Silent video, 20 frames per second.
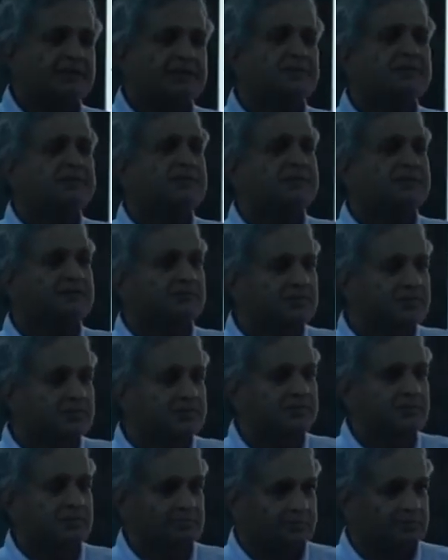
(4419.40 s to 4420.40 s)
okay that
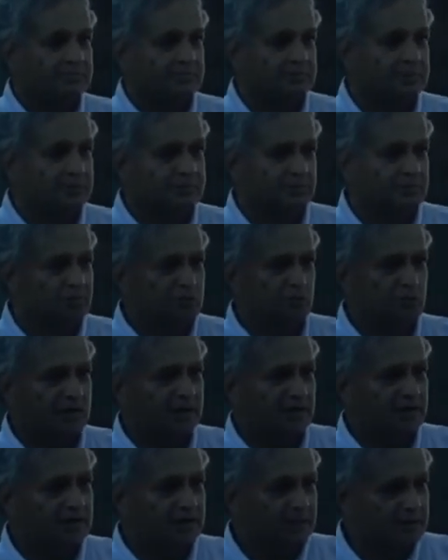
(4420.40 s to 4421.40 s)
is interesting
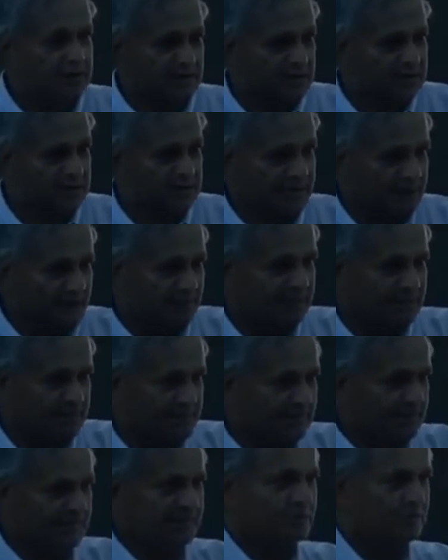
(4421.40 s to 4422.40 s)
but in
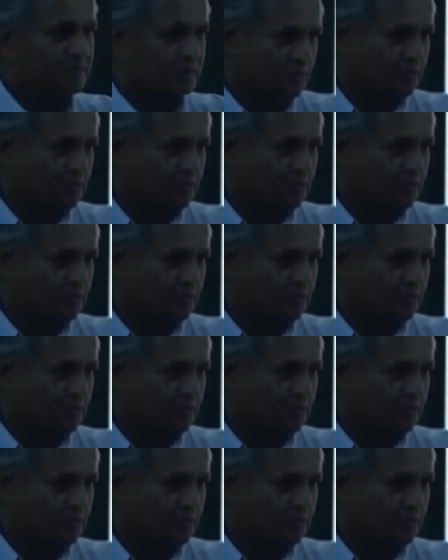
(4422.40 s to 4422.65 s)
reality you